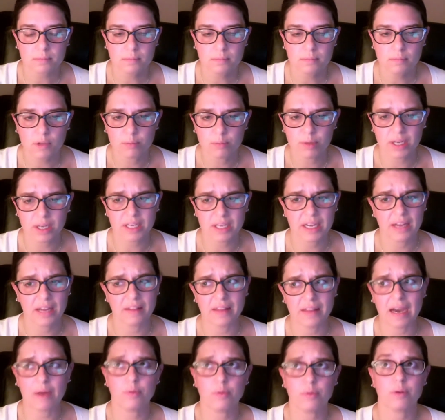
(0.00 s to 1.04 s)
But again,
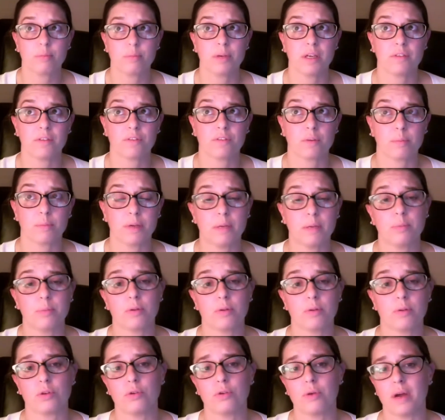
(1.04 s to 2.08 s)
that would be for
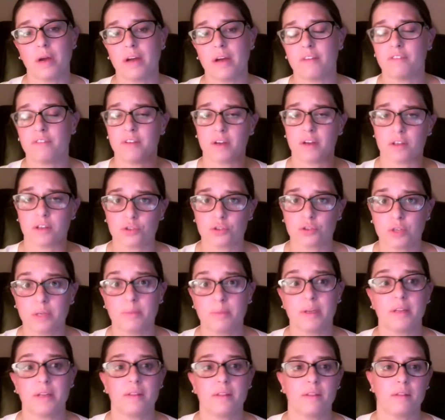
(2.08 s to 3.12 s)
people who have failed
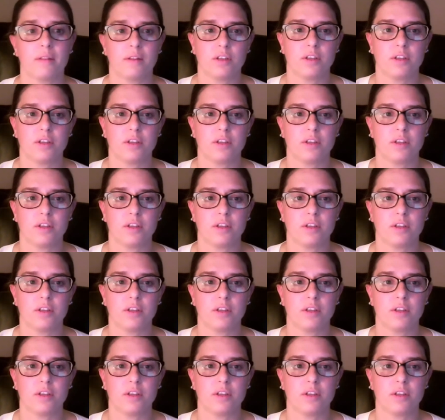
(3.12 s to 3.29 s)
treatment.